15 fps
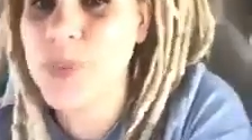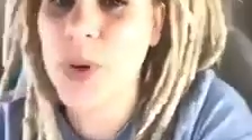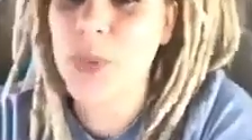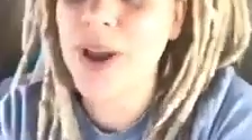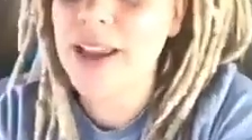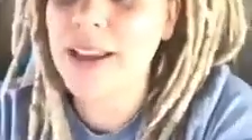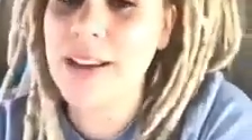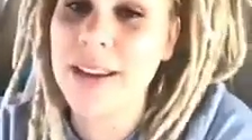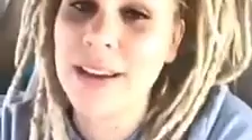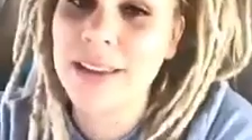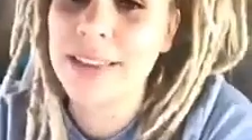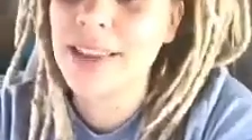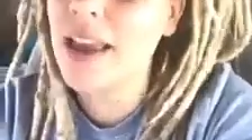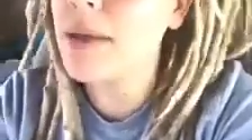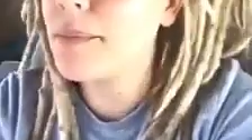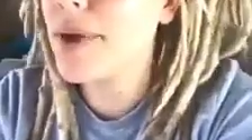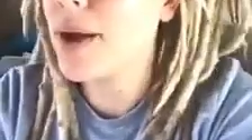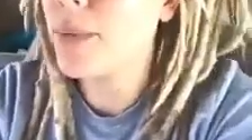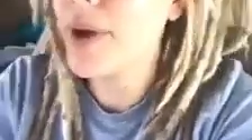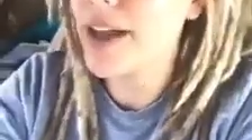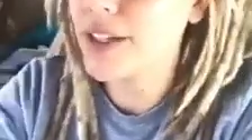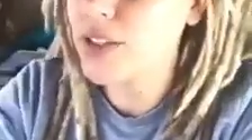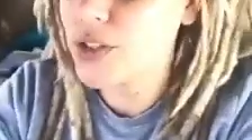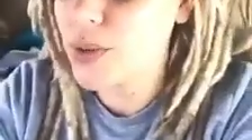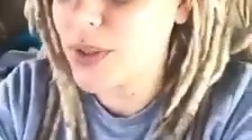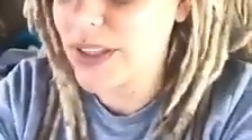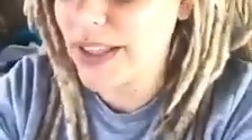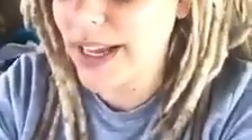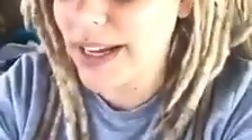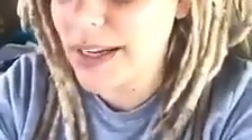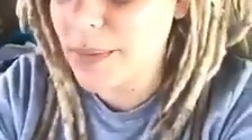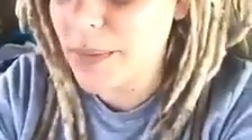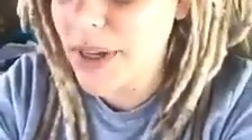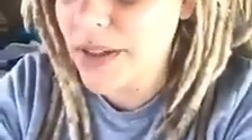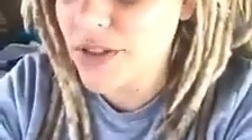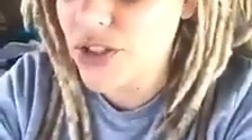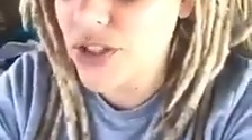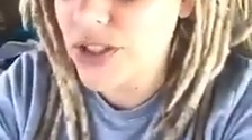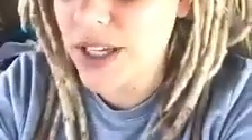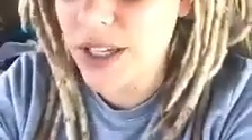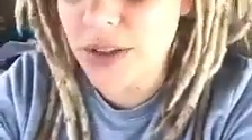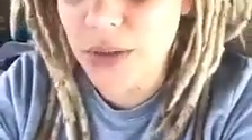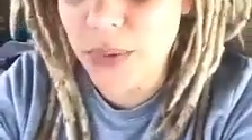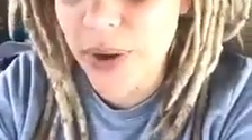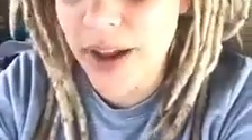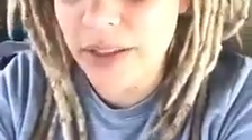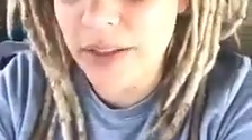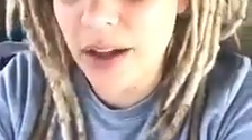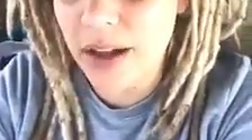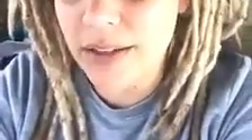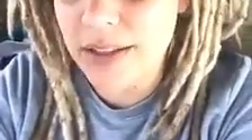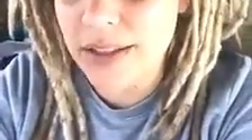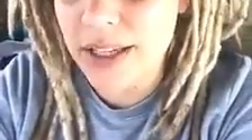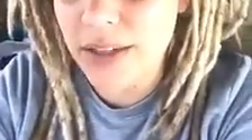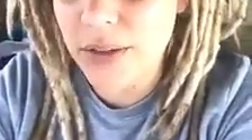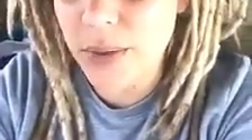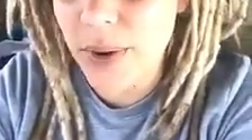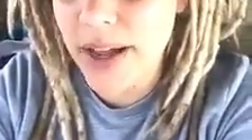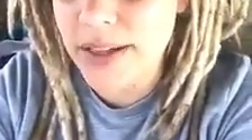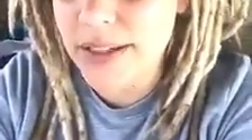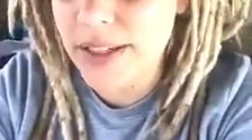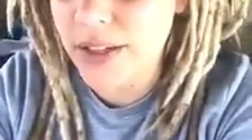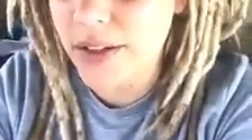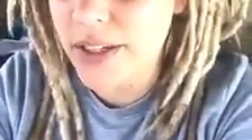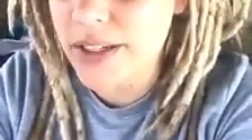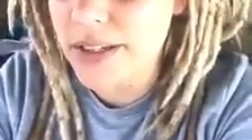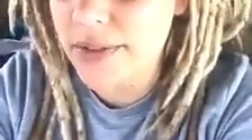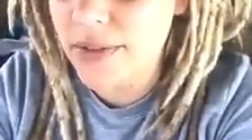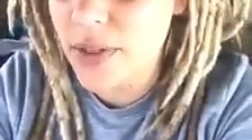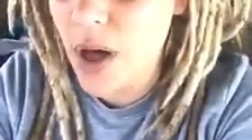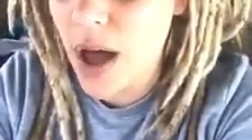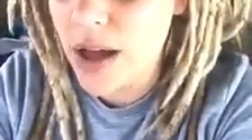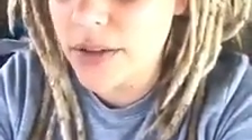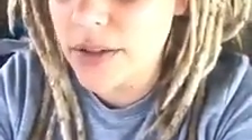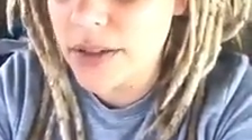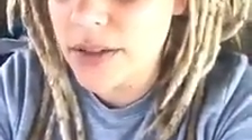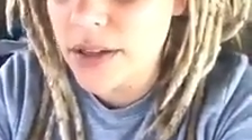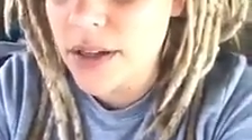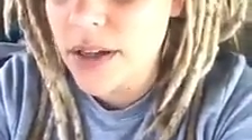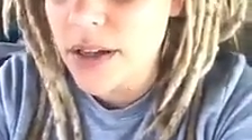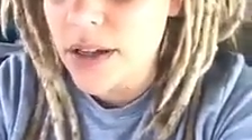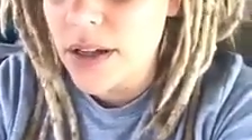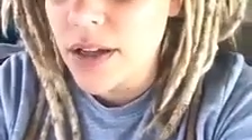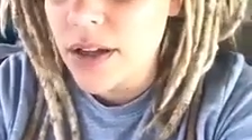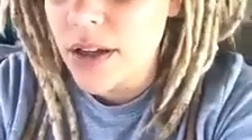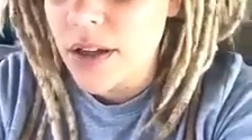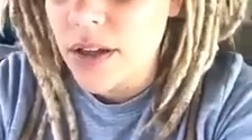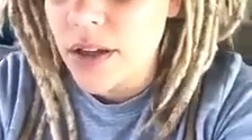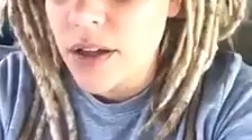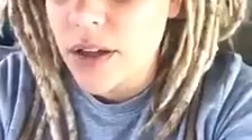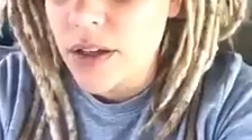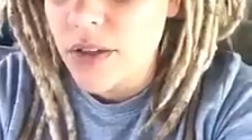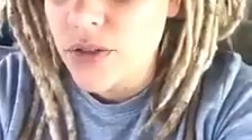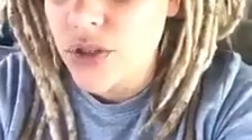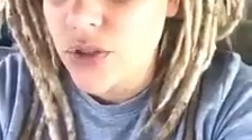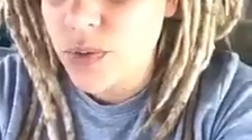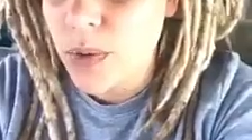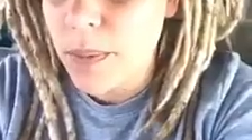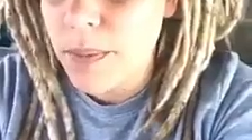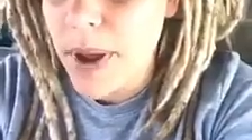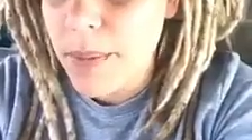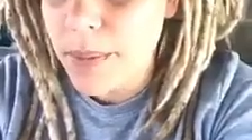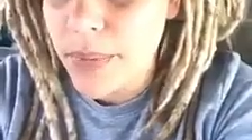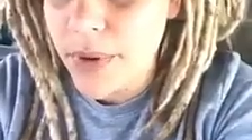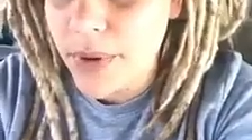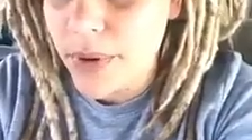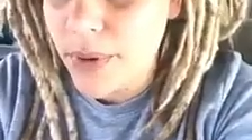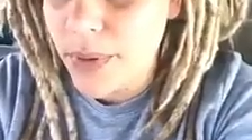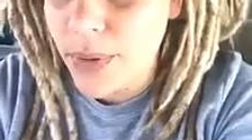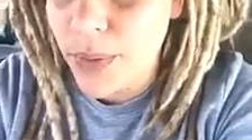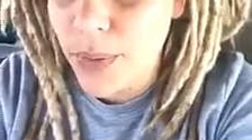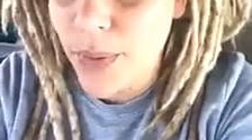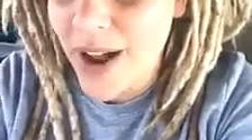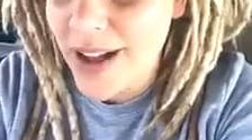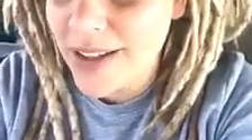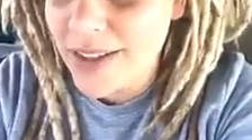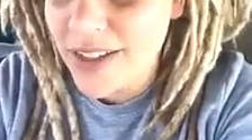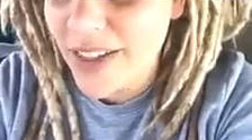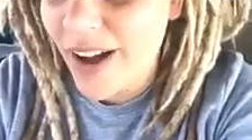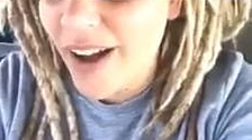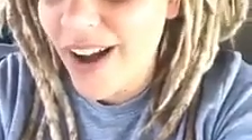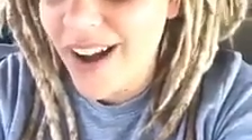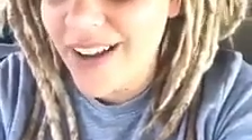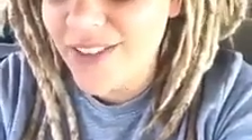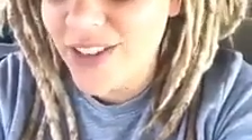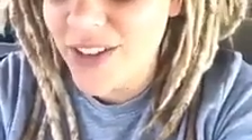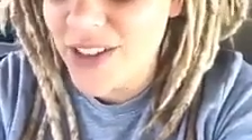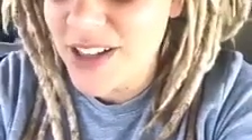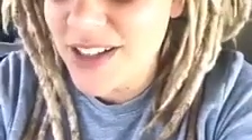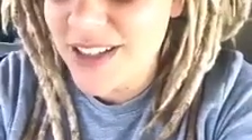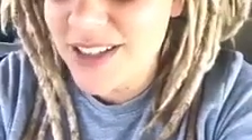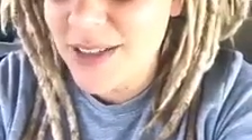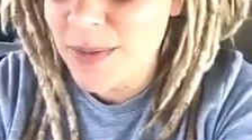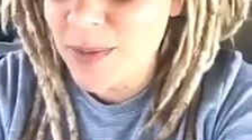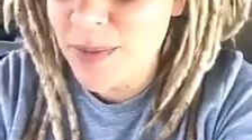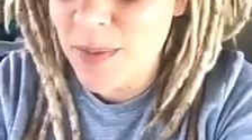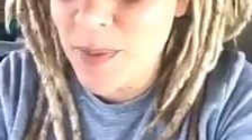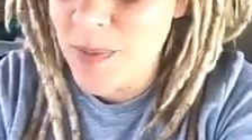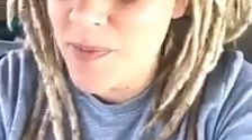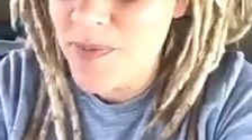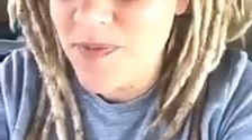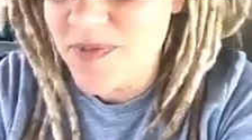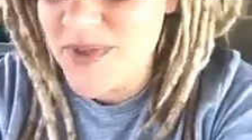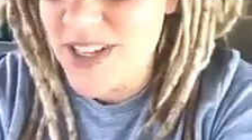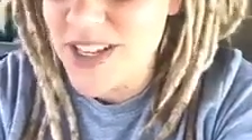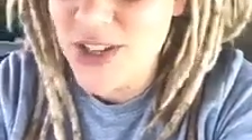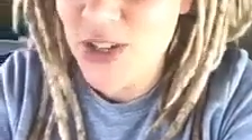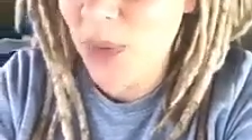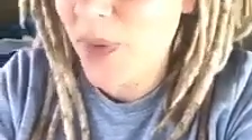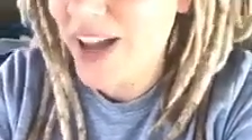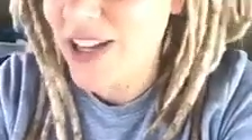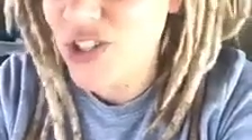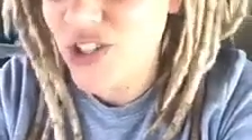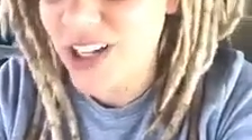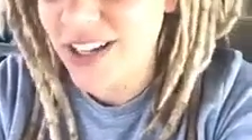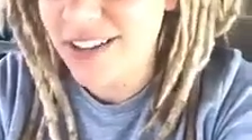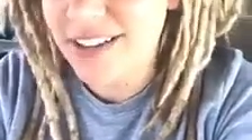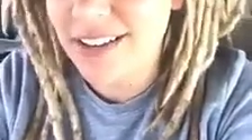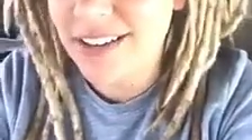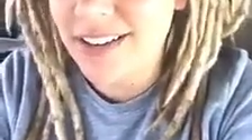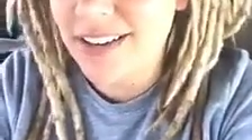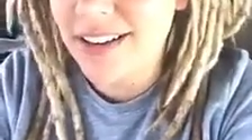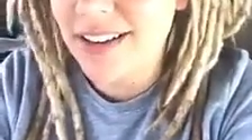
awakening, think my way into enlightenment, just think the right thoughts, think the right series of thoughts, just remember the right thought for this situation.